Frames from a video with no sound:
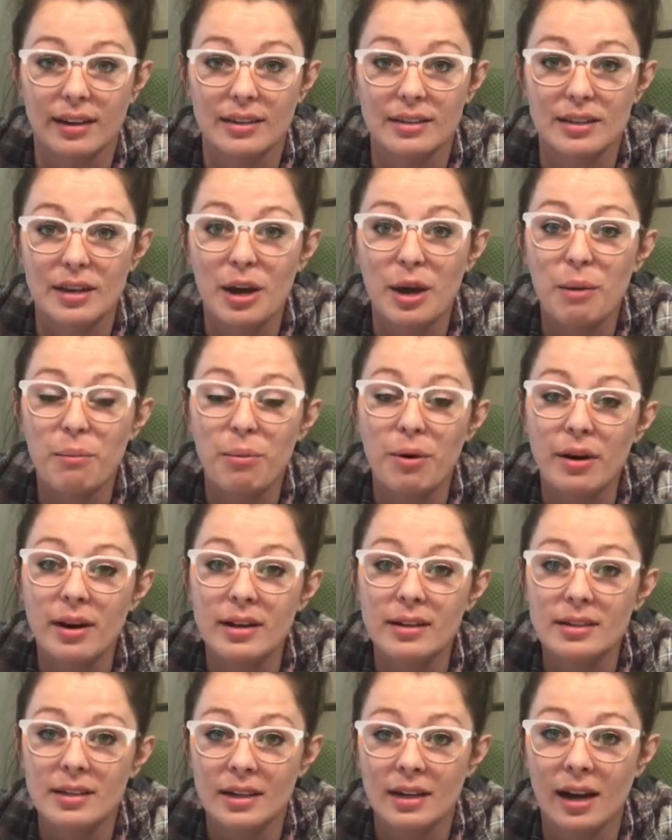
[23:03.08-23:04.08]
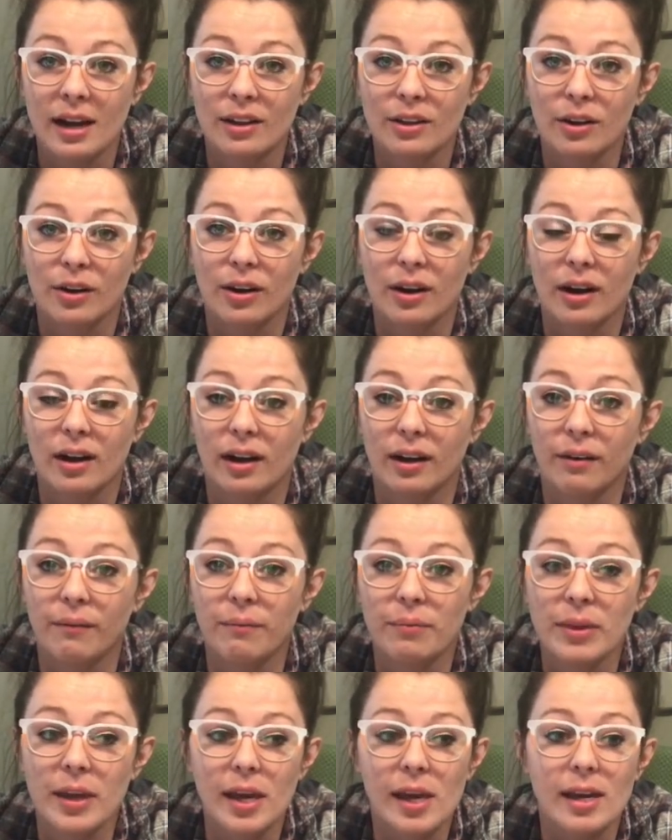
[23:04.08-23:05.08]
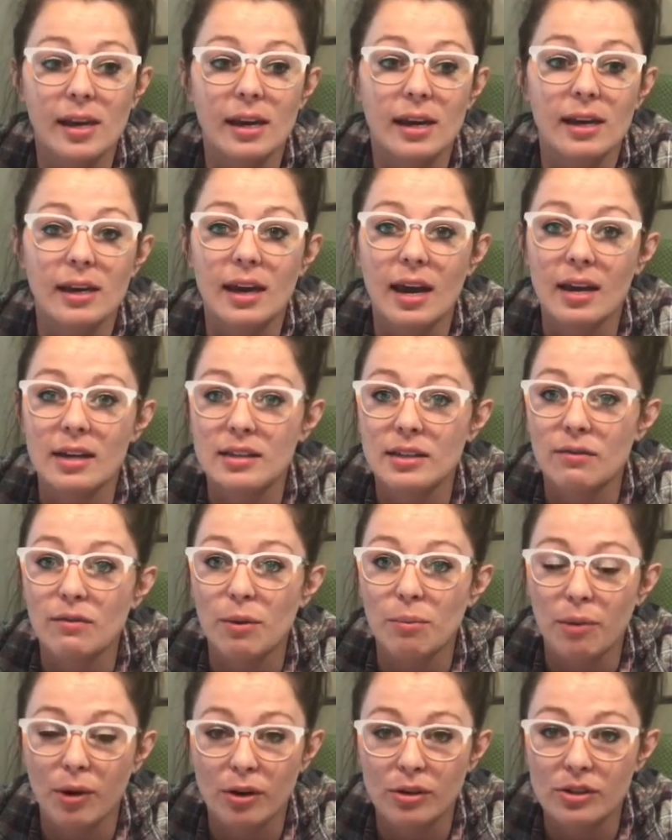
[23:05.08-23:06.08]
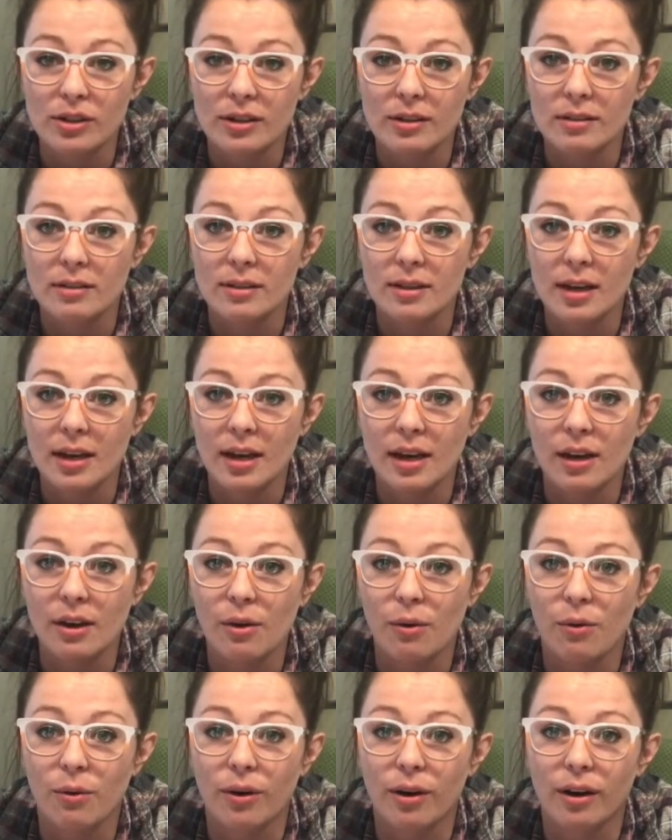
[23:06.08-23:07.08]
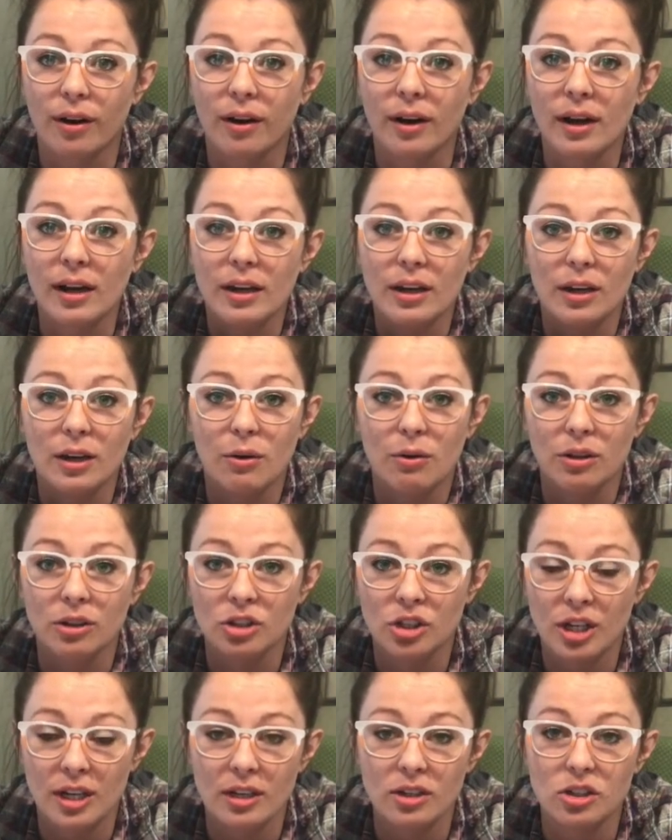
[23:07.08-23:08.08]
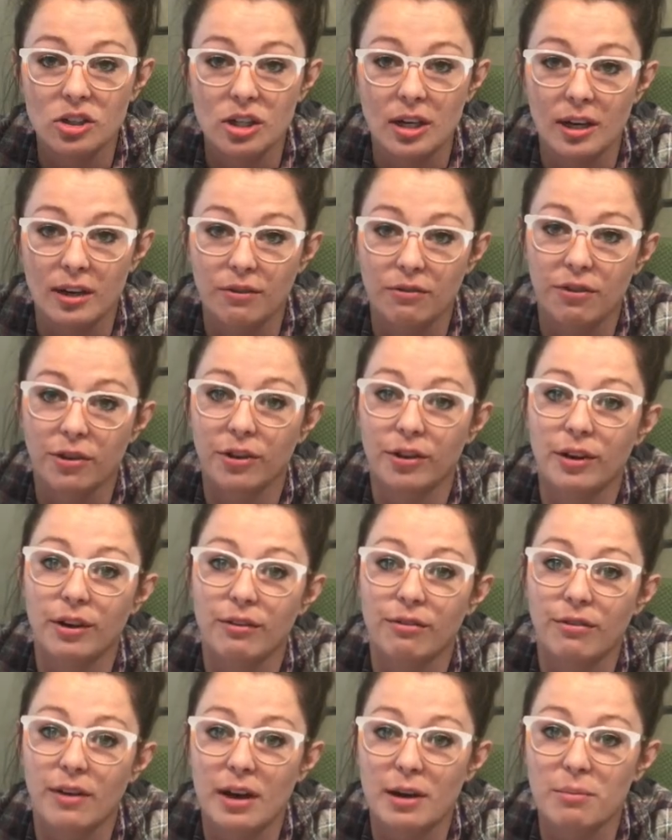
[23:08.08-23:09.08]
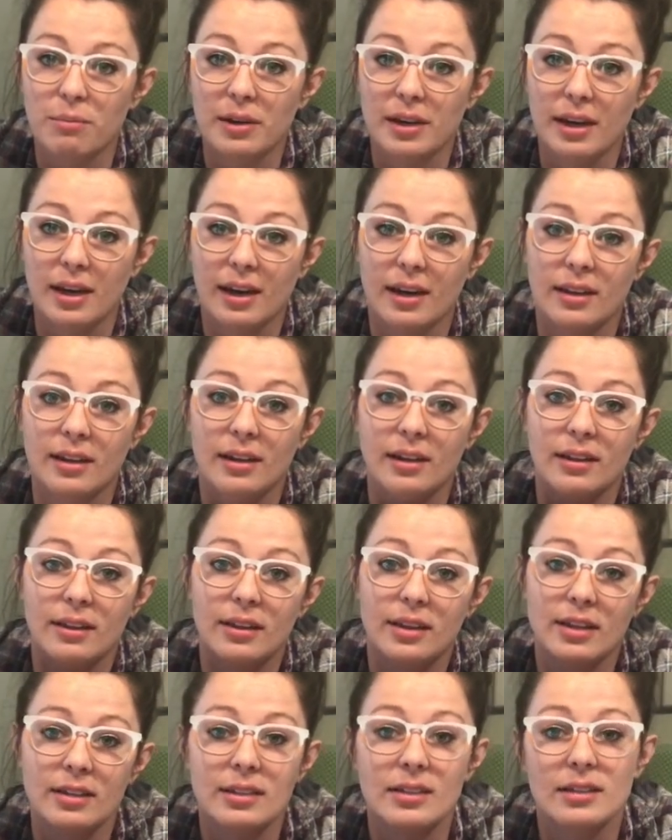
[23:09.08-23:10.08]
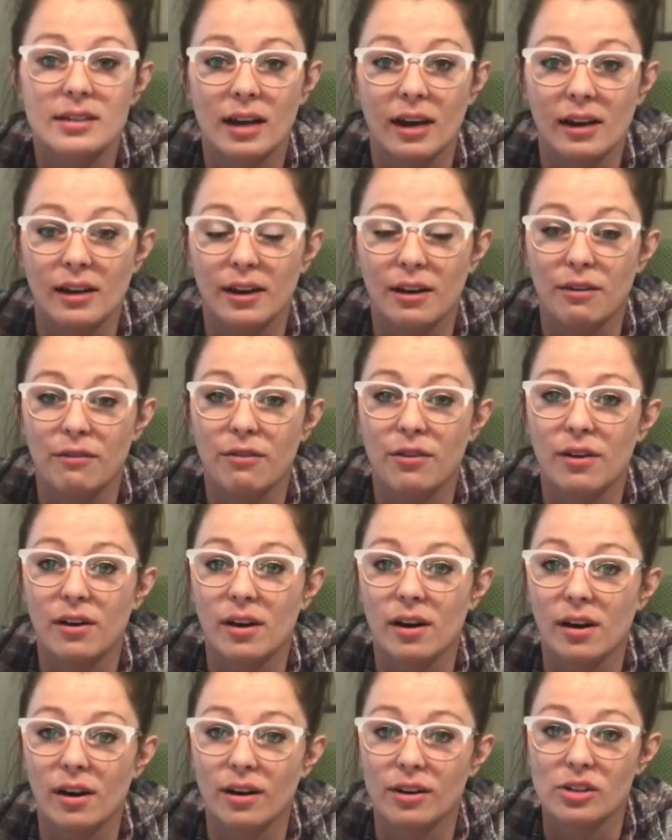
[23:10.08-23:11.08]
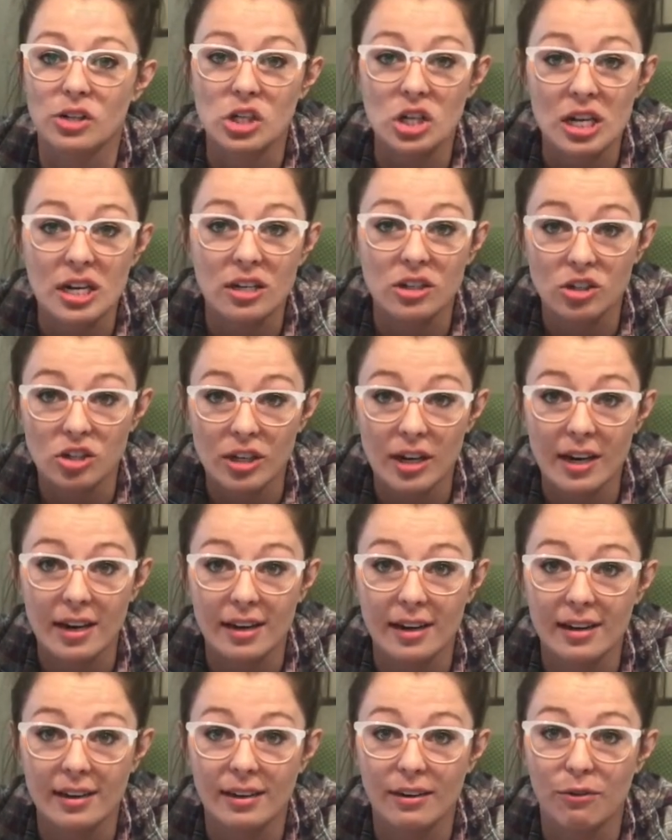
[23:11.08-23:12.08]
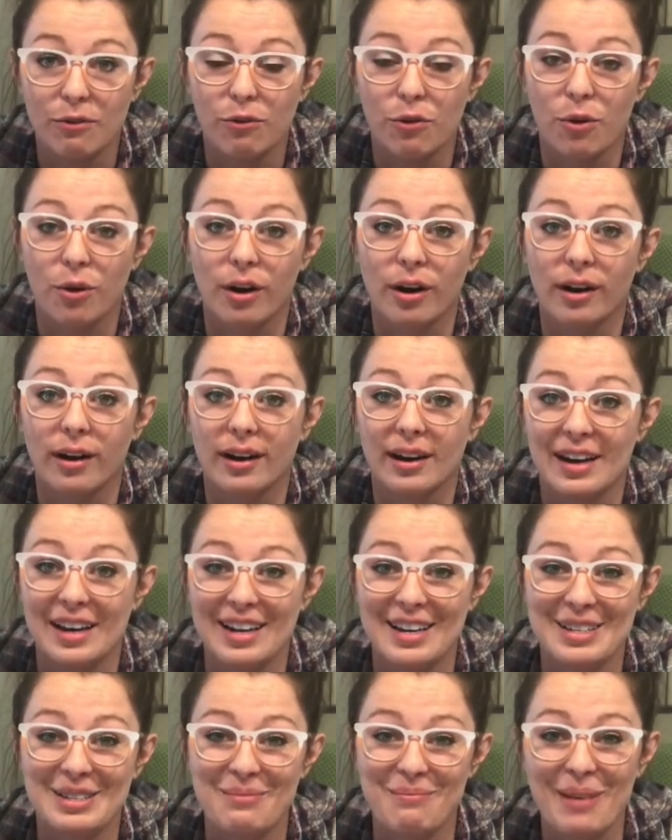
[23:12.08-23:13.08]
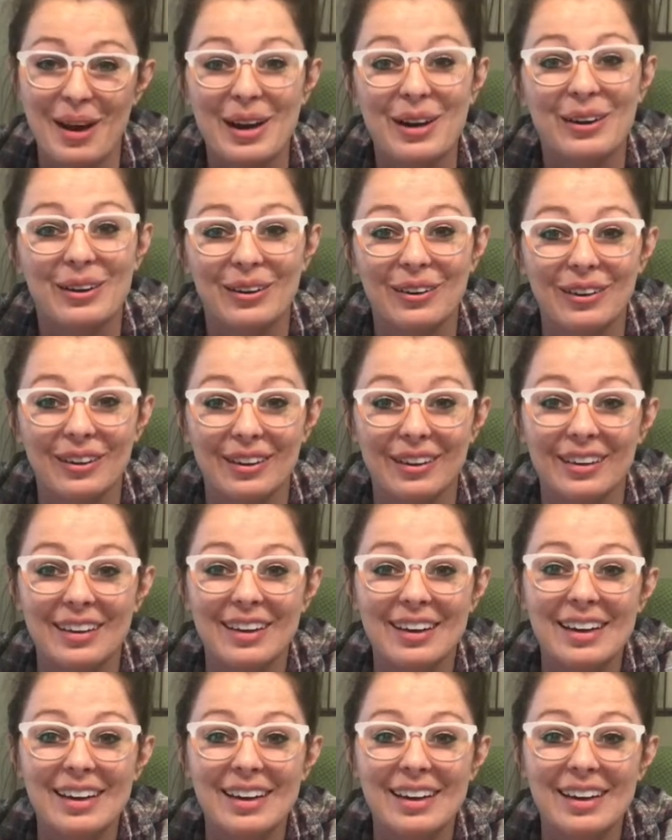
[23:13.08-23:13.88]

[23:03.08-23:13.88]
is putting together a in case of emergency or, a cheat sheet for your family. And this is kind of our cheat sheet for his medical